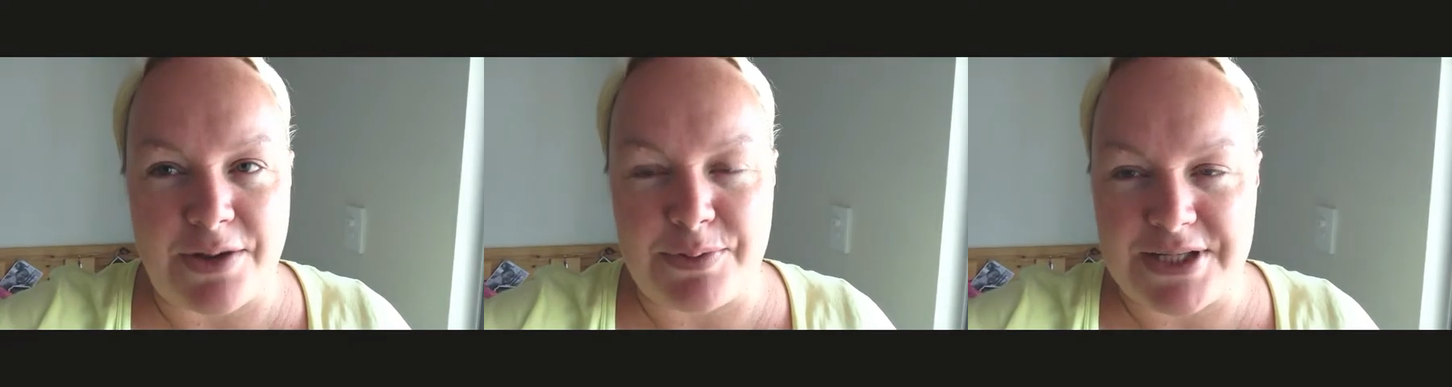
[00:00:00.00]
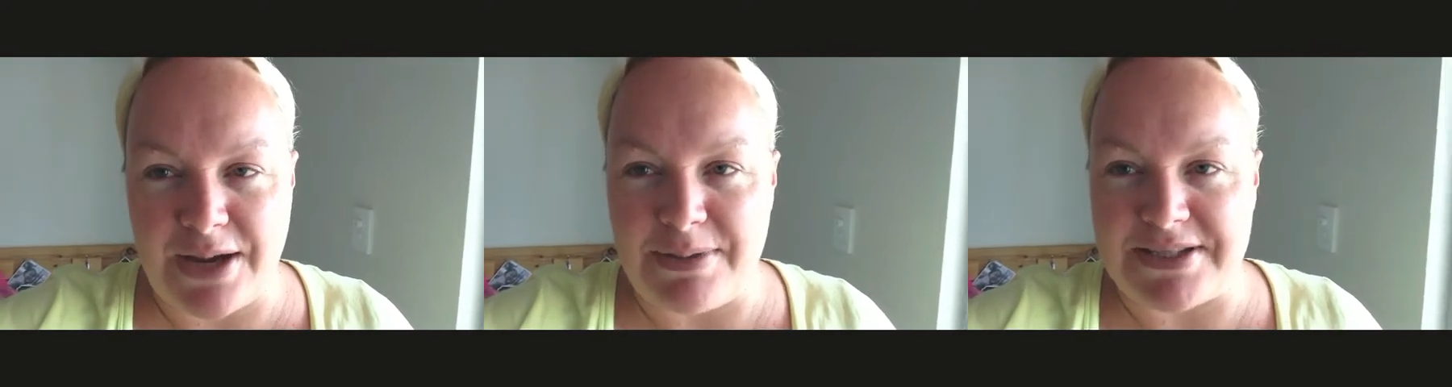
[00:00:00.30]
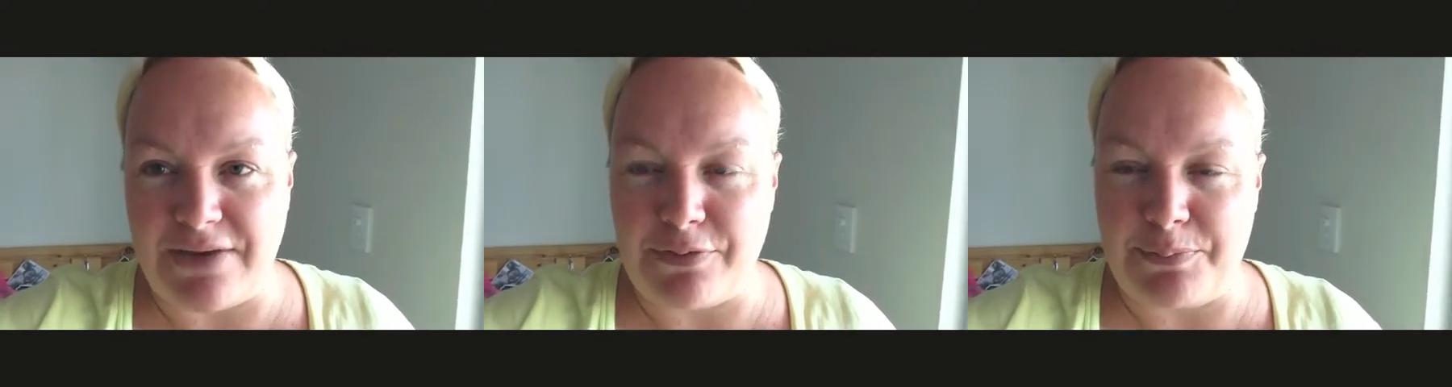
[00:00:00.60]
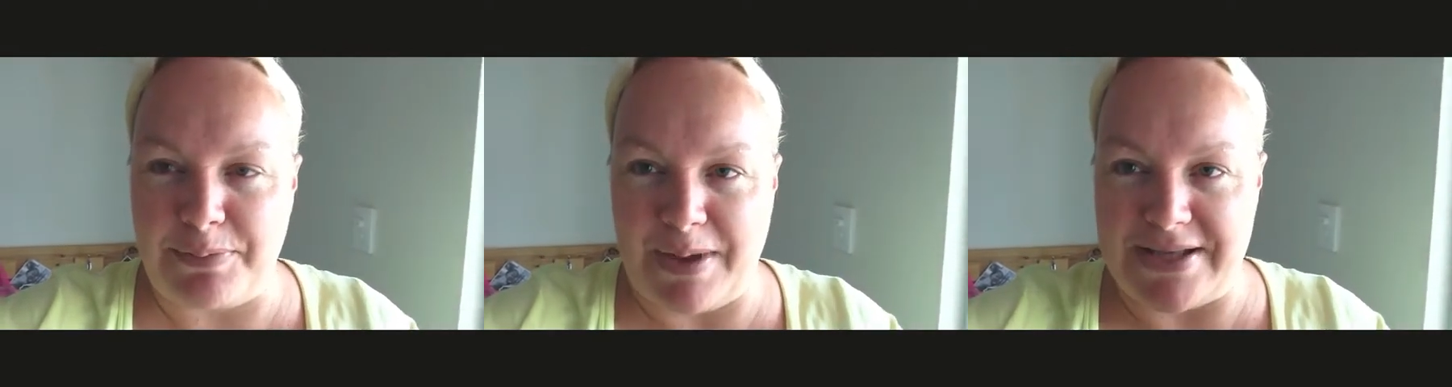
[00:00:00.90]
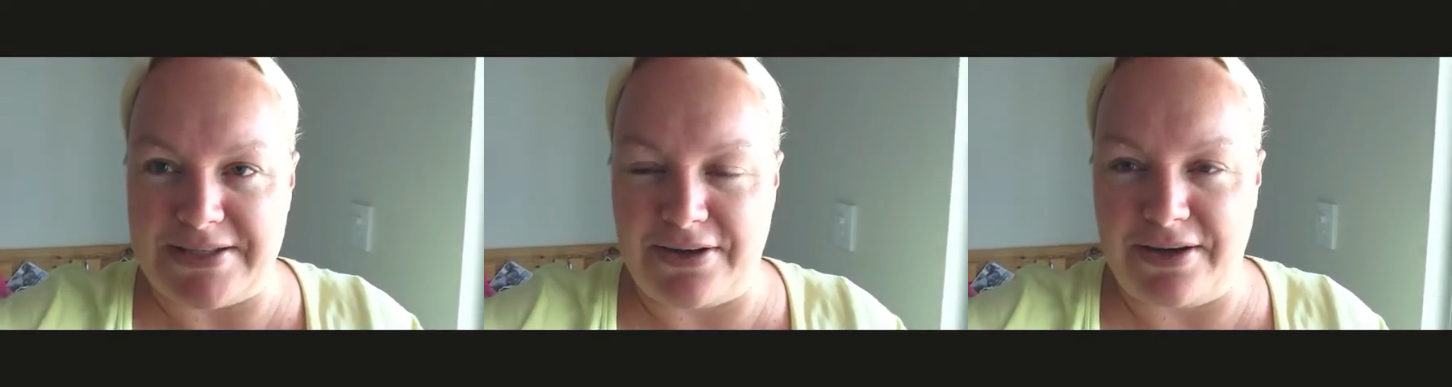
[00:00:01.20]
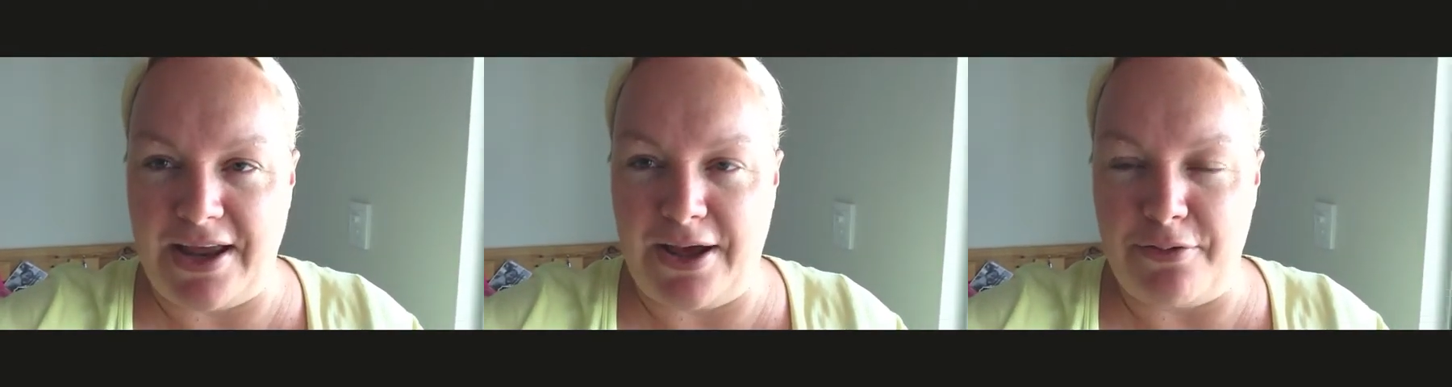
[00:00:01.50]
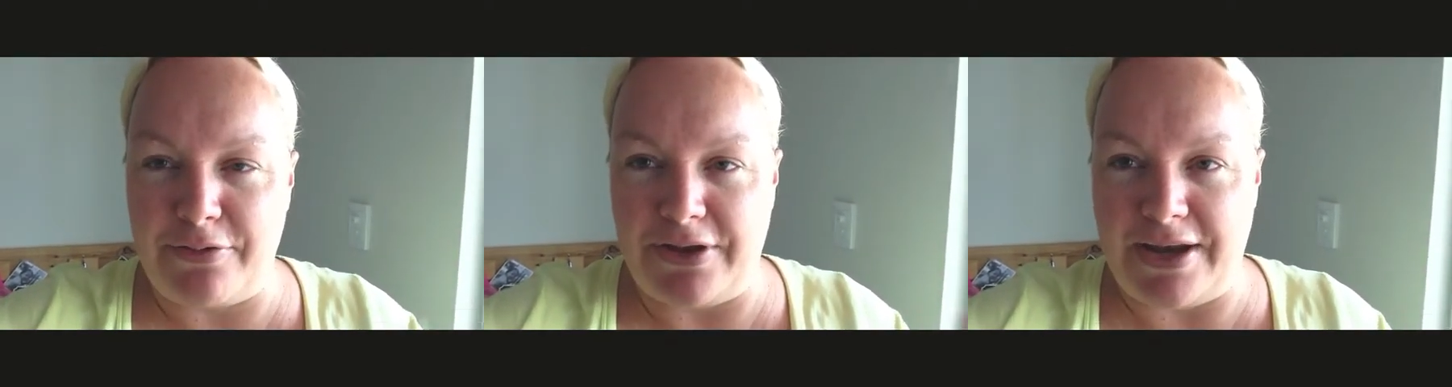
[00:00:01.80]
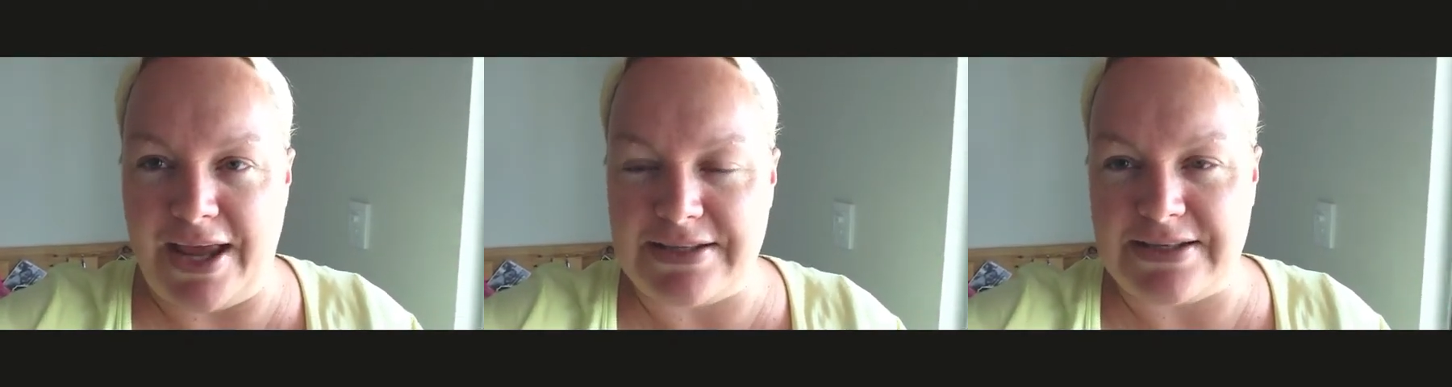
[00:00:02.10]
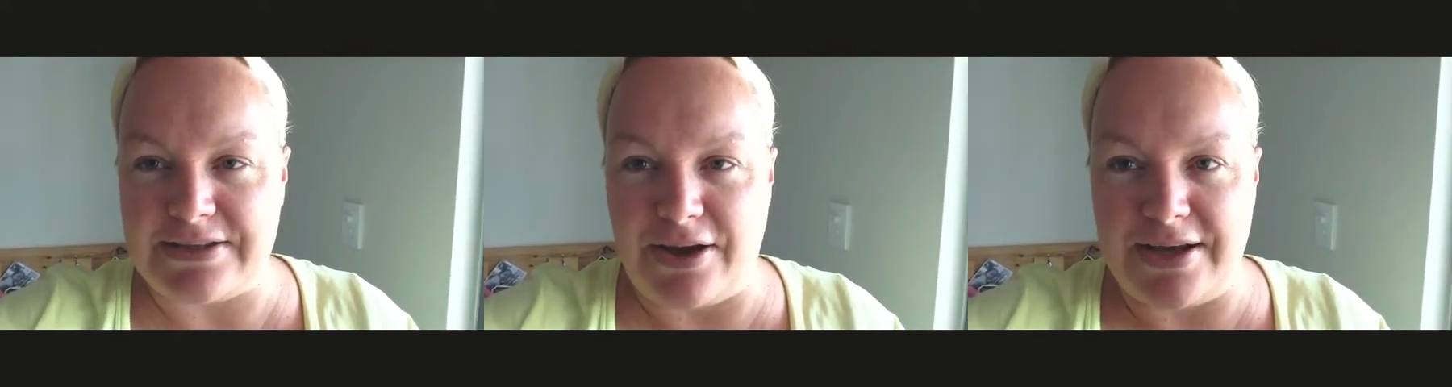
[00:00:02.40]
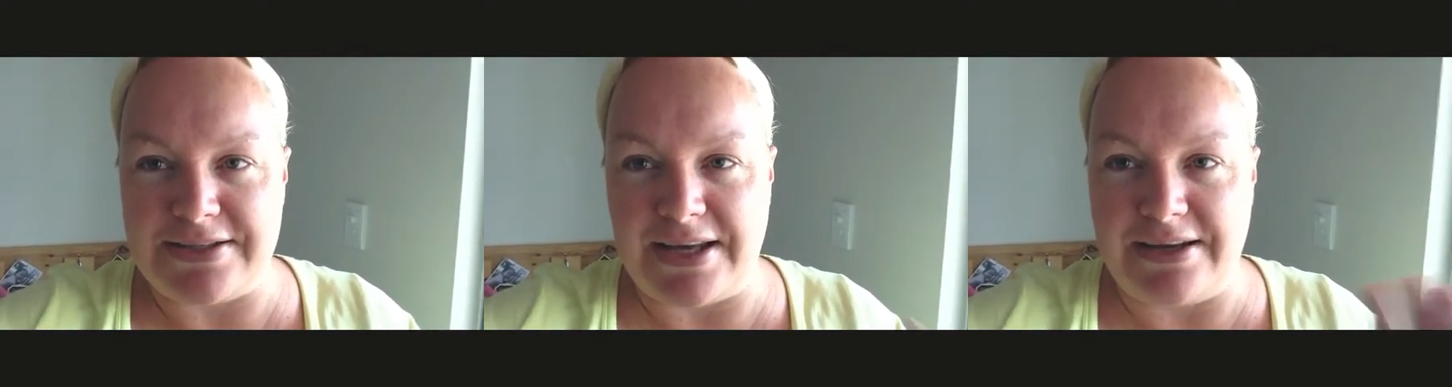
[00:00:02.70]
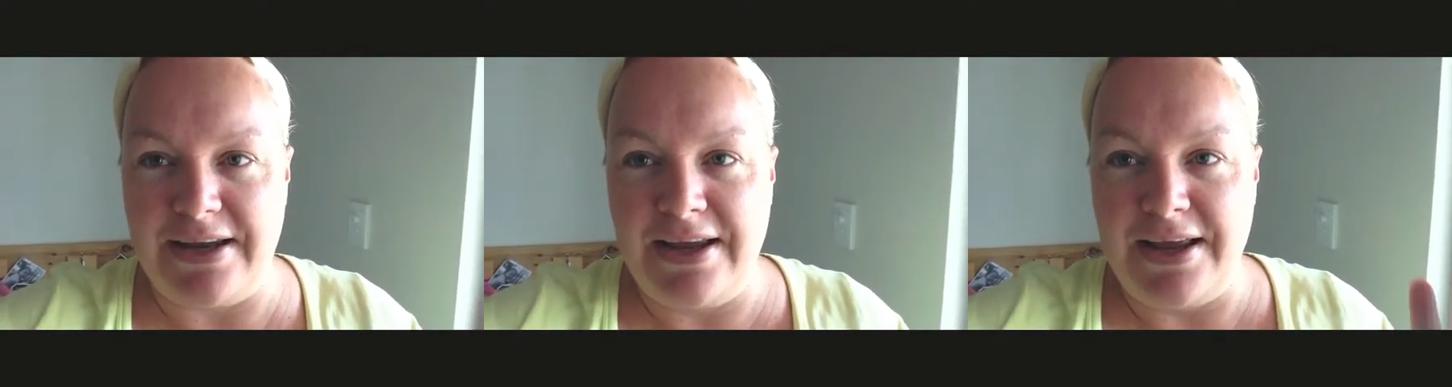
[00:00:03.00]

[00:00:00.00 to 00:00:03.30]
that I would tell myself would be based on health and exercise and,